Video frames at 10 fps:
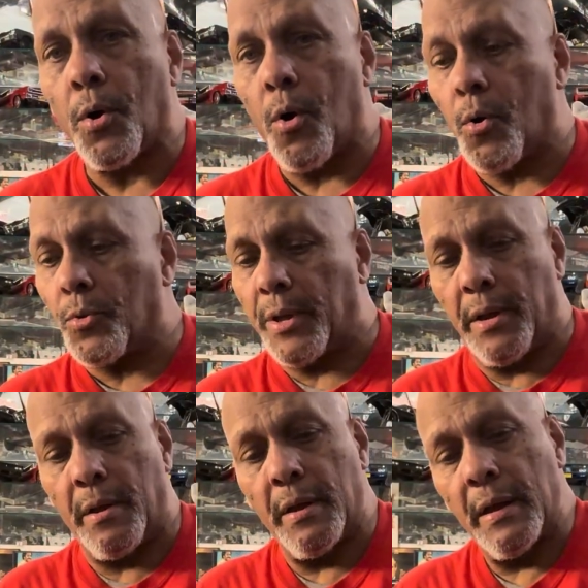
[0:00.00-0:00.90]

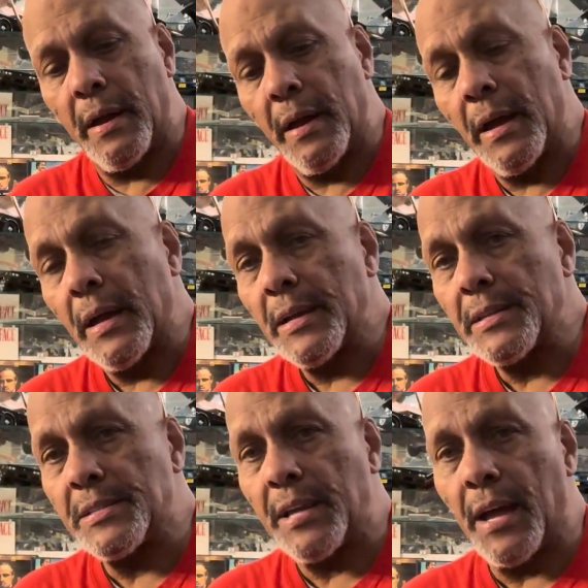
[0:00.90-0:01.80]
only
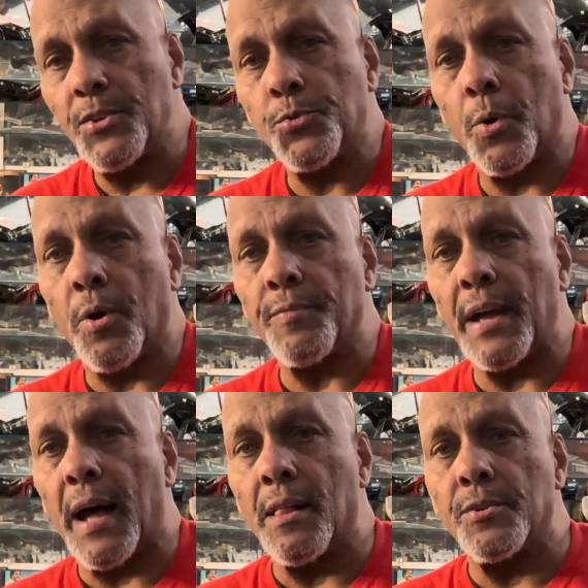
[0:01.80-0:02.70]
$10,
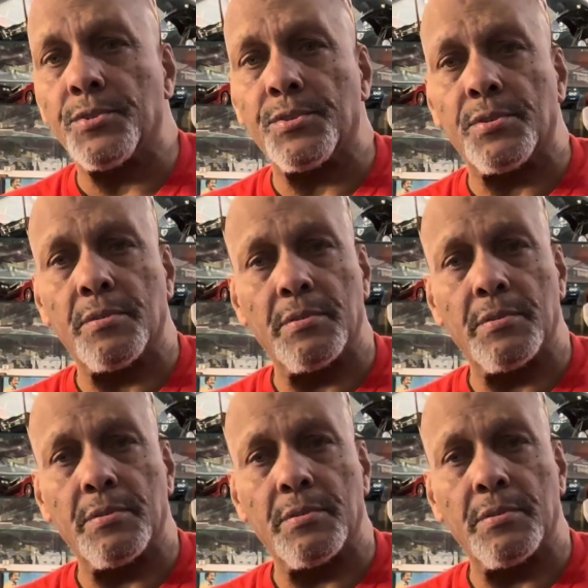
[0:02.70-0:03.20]
$12.